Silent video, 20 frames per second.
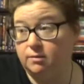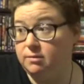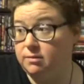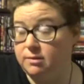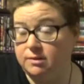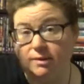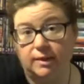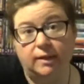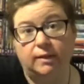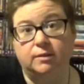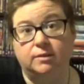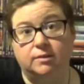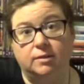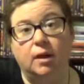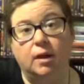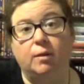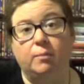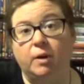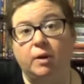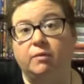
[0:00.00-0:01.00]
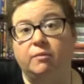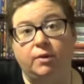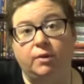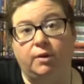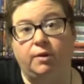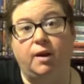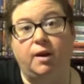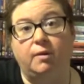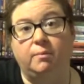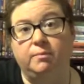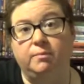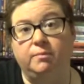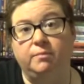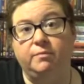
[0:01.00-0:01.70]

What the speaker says: stands above the crop